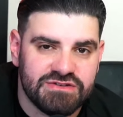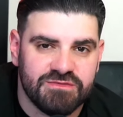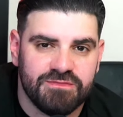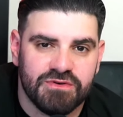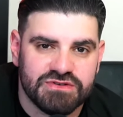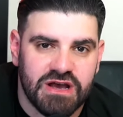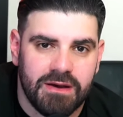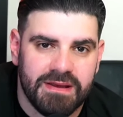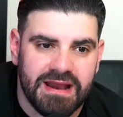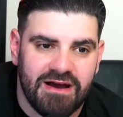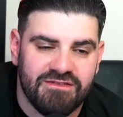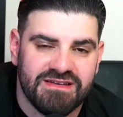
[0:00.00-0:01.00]
reports
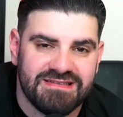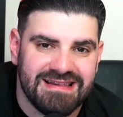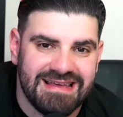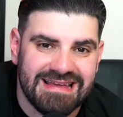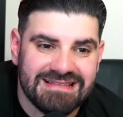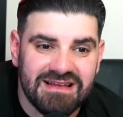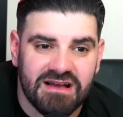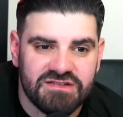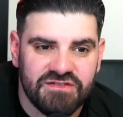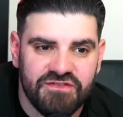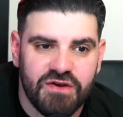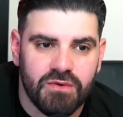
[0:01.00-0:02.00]
coming out of Italy, it does
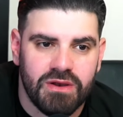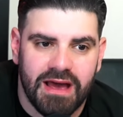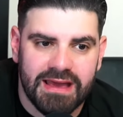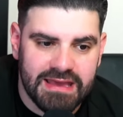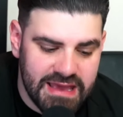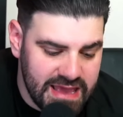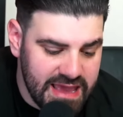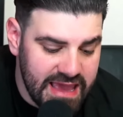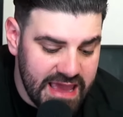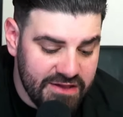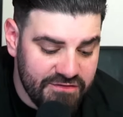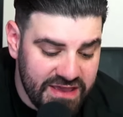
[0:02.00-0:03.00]
feel like
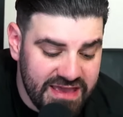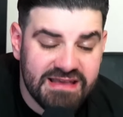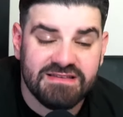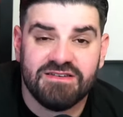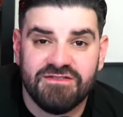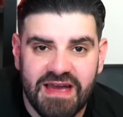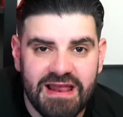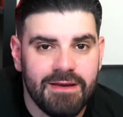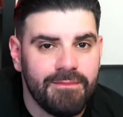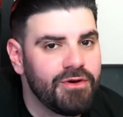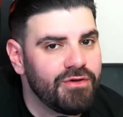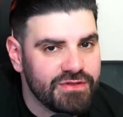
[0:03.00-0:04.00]
if he is
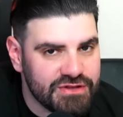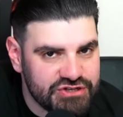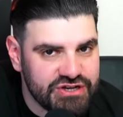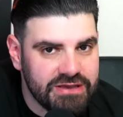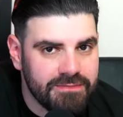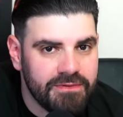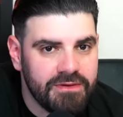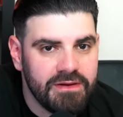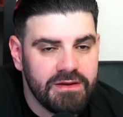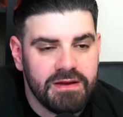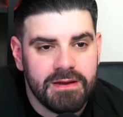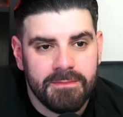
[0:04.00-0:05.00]
available on the cheap,
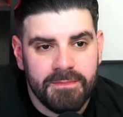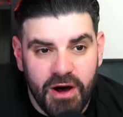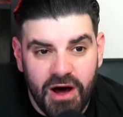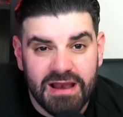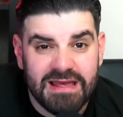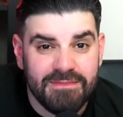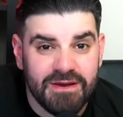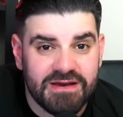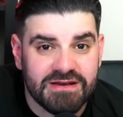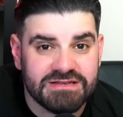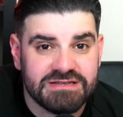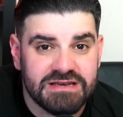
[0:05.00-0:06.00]
partly
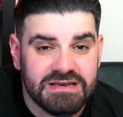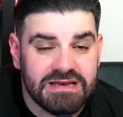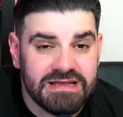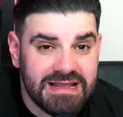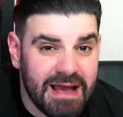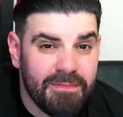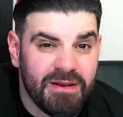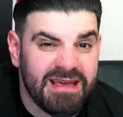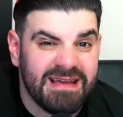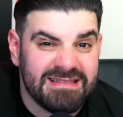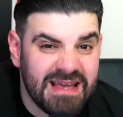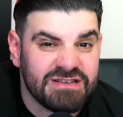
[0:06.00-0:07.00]
because
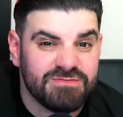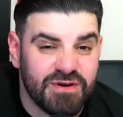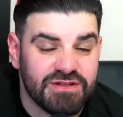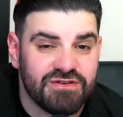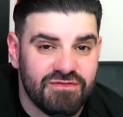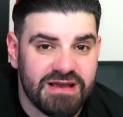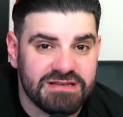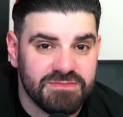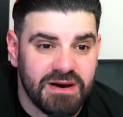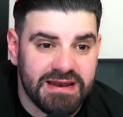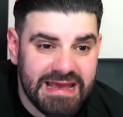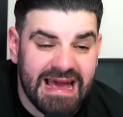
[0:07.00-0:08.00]
Napoli are desperate to raise
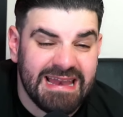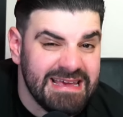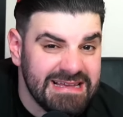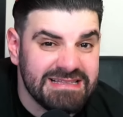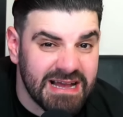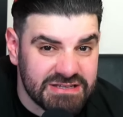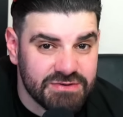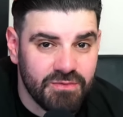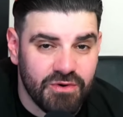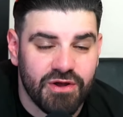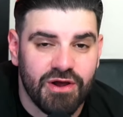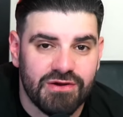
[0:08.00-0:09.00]
money and he doesn't
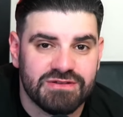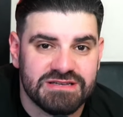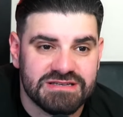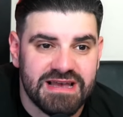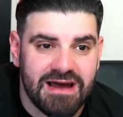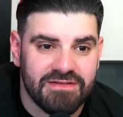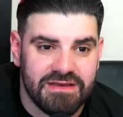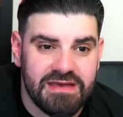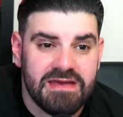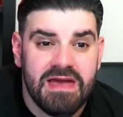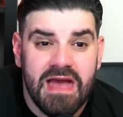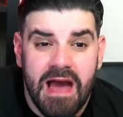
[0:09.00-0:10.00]
want to go to Saudi,
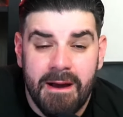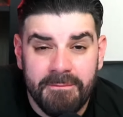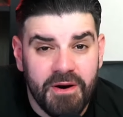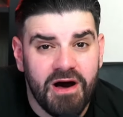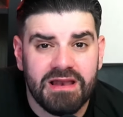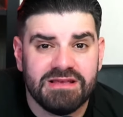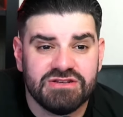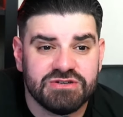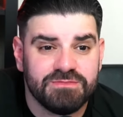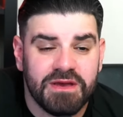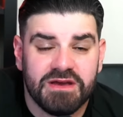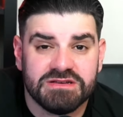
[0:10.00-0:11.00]
and partly
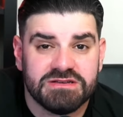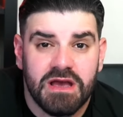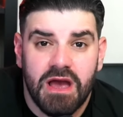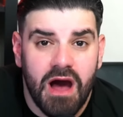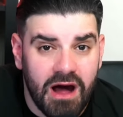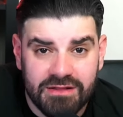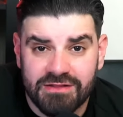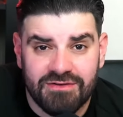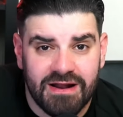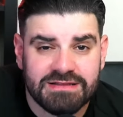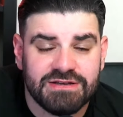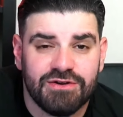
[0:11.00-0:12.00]
just because under
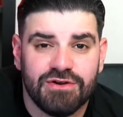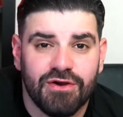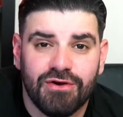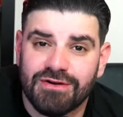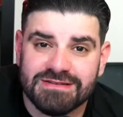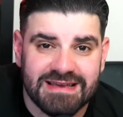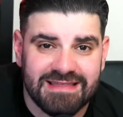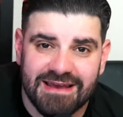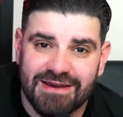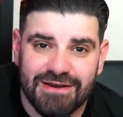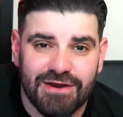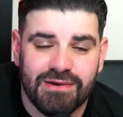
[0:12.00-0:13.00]
Antonio Conte, they're
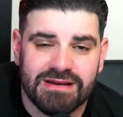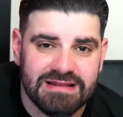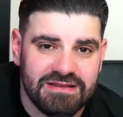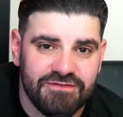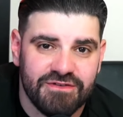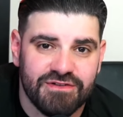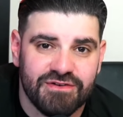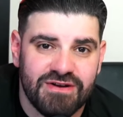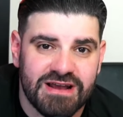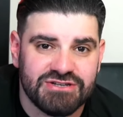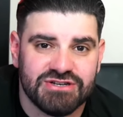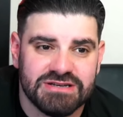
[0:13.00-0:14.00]
going to go in a different
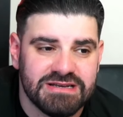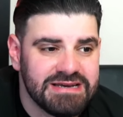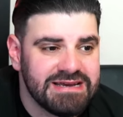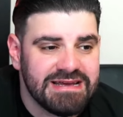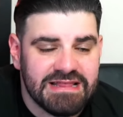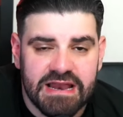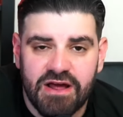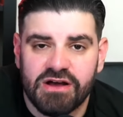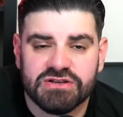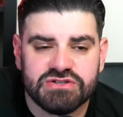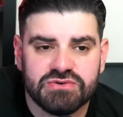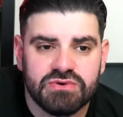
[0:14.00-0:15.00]
direction, then
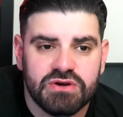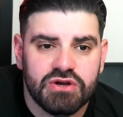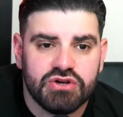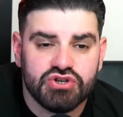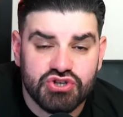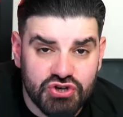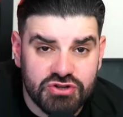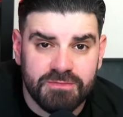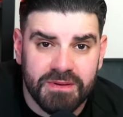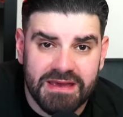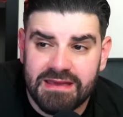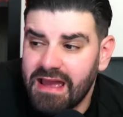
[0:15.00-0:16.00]
Arsenal should
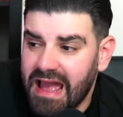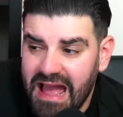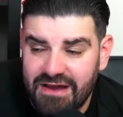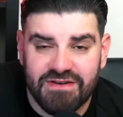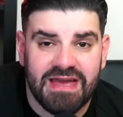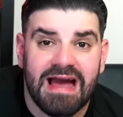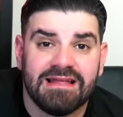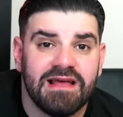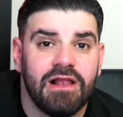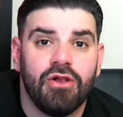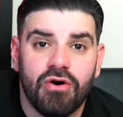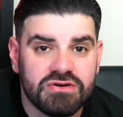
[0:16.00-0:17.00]
be, having had a
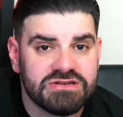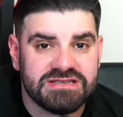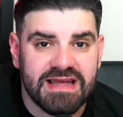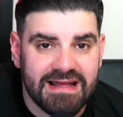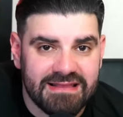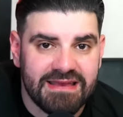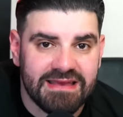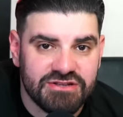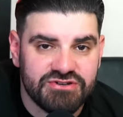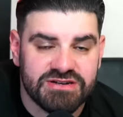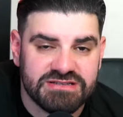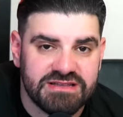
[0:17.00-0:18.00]
long-standing
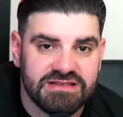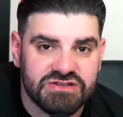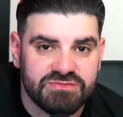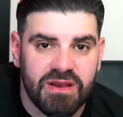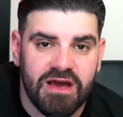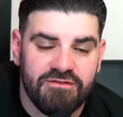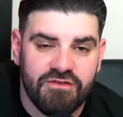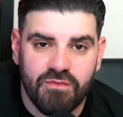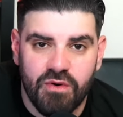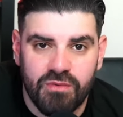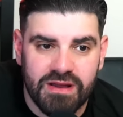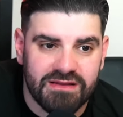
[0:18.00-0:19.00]
interest in this player from
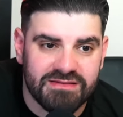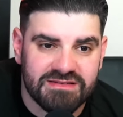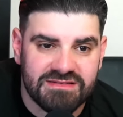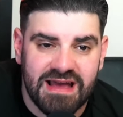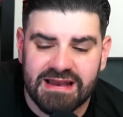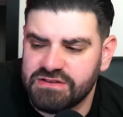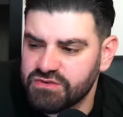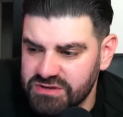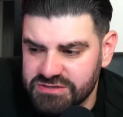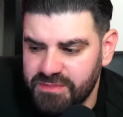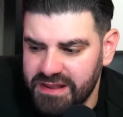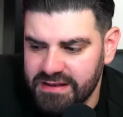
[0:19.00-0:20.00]
what we understand, he's
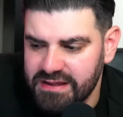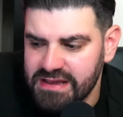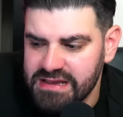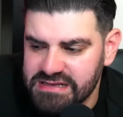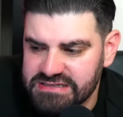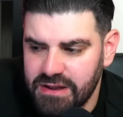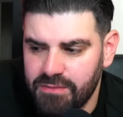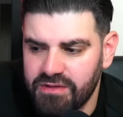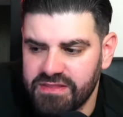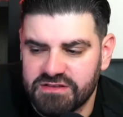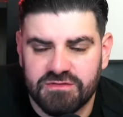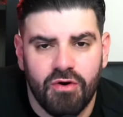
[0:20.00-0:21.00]
always been someone
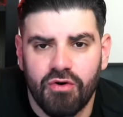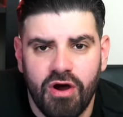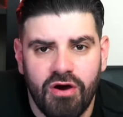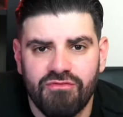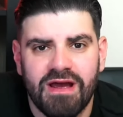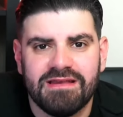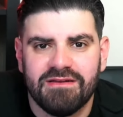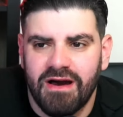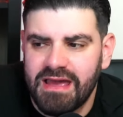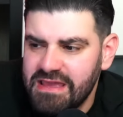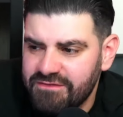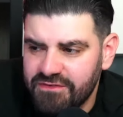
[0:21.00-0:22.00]
that's on our radar,
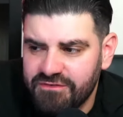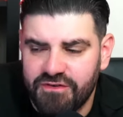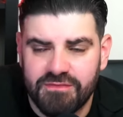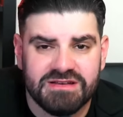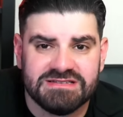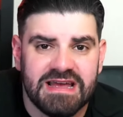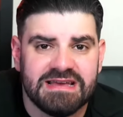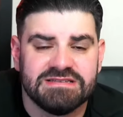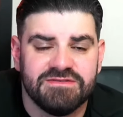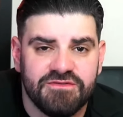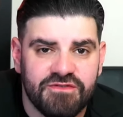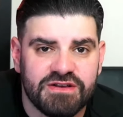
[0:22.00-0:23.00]
even from his days
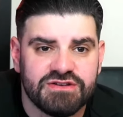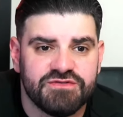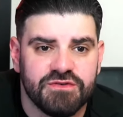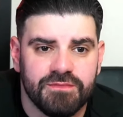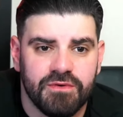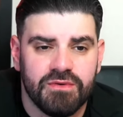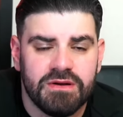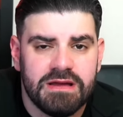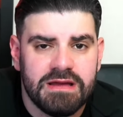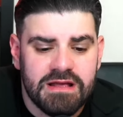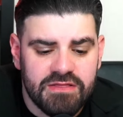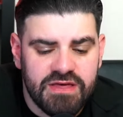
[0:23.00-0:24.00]
in French football,
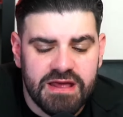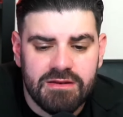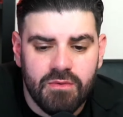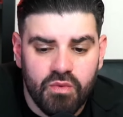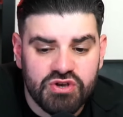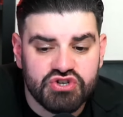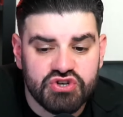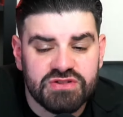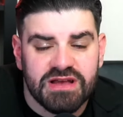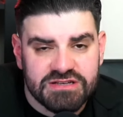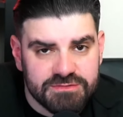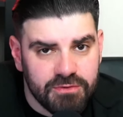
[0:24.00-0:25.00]
then we should
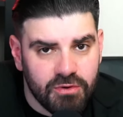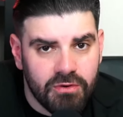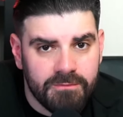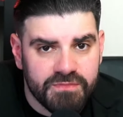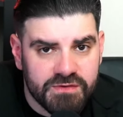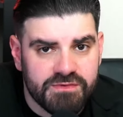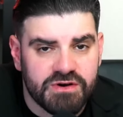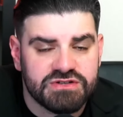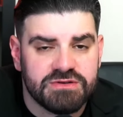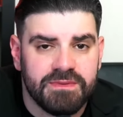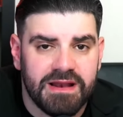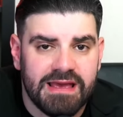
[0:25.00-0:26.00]
explore the
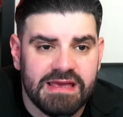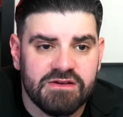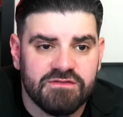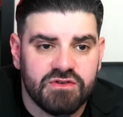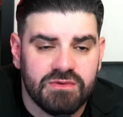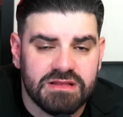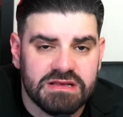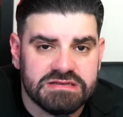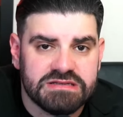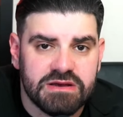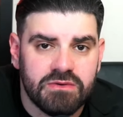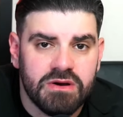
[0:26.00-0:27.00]
possibility of doing this
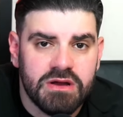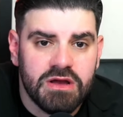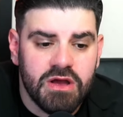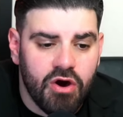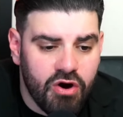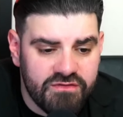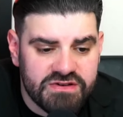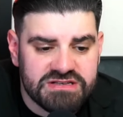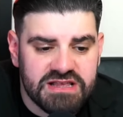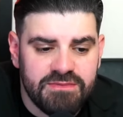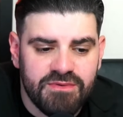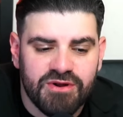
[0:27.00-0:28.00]
deal.
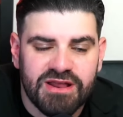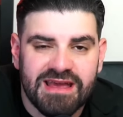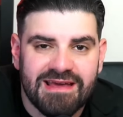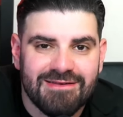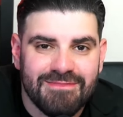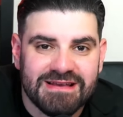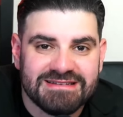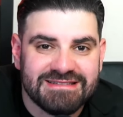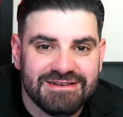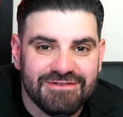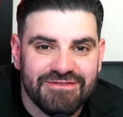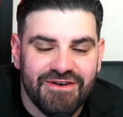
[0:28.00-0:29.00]
Obviously, we want to get the best
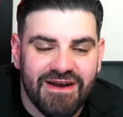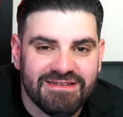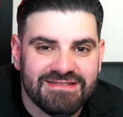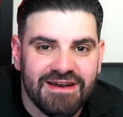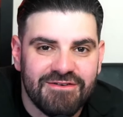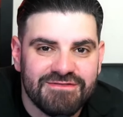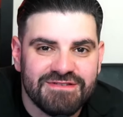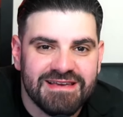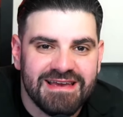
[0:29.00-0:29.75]
deal for ourselves.